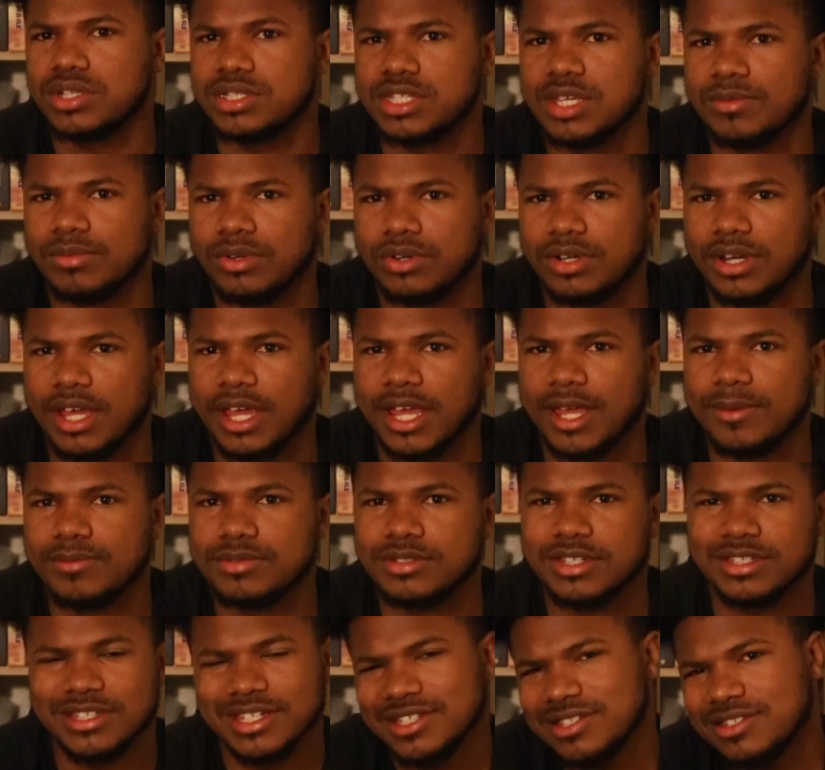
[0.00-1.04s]
similar
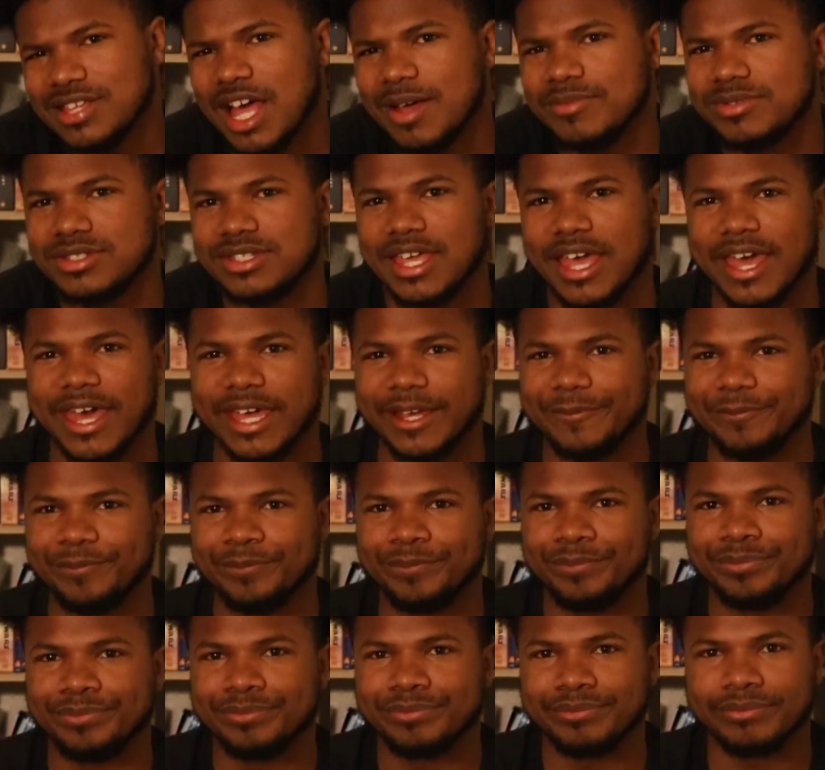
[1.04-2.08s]
names. This is Tommy's dad.
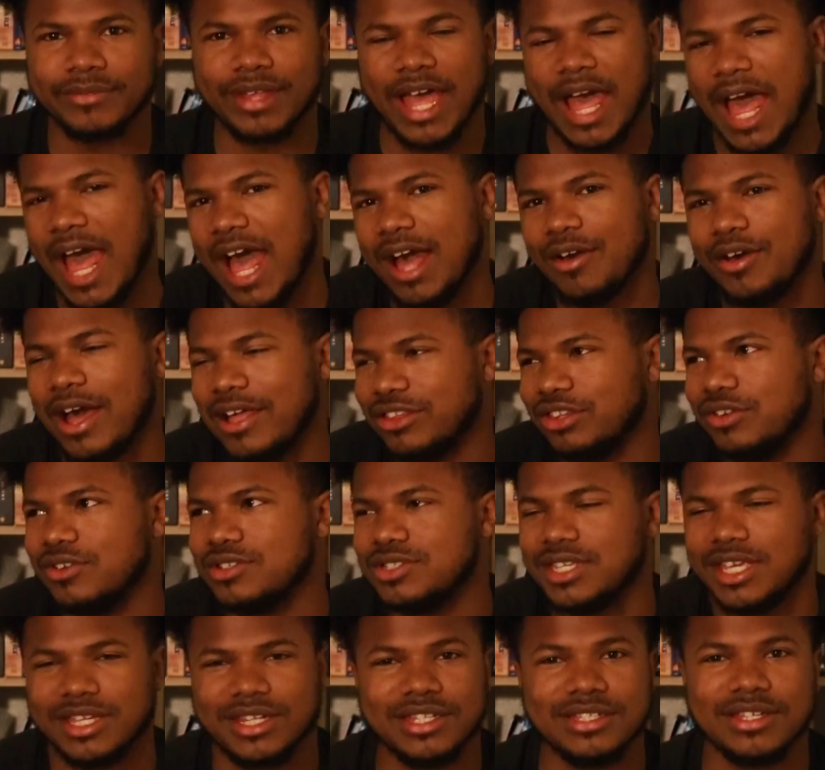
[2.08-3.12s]
I got there
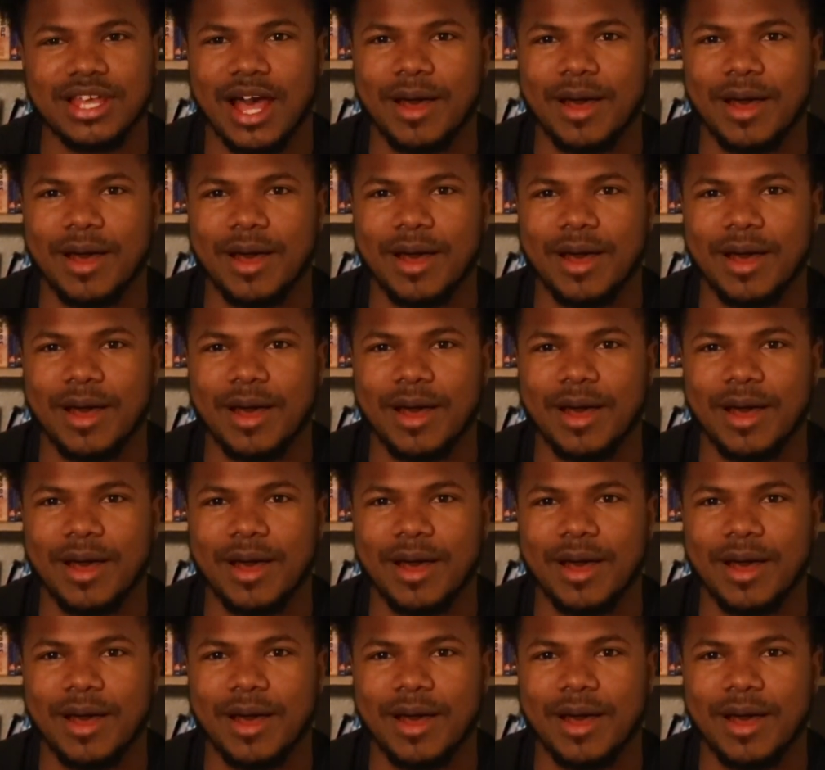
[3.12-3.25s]
and said this.